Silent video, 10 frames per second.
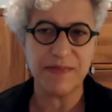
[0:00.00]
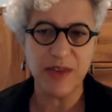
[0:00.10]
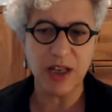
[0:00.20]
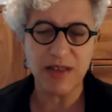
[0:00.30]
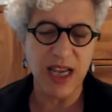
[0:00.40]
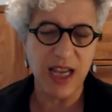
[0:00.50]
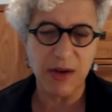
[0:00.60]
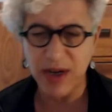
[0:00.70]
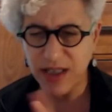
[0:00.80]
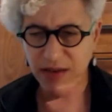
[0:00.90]
you know, saying
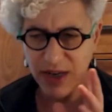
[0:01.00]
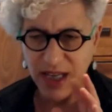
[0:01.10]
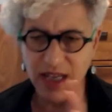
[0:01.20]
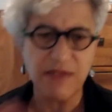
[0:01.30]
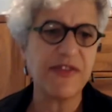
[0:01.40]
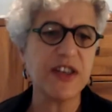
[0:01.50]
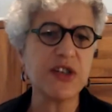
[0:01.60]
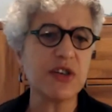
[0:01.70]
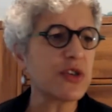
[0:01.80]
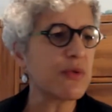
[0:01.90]
it wasn't really an
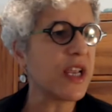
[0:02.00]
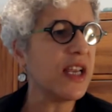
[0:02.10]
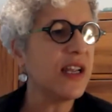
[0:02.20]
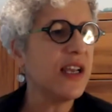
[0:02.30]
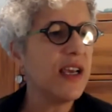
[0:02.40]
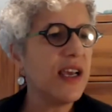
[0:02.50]
official tweet.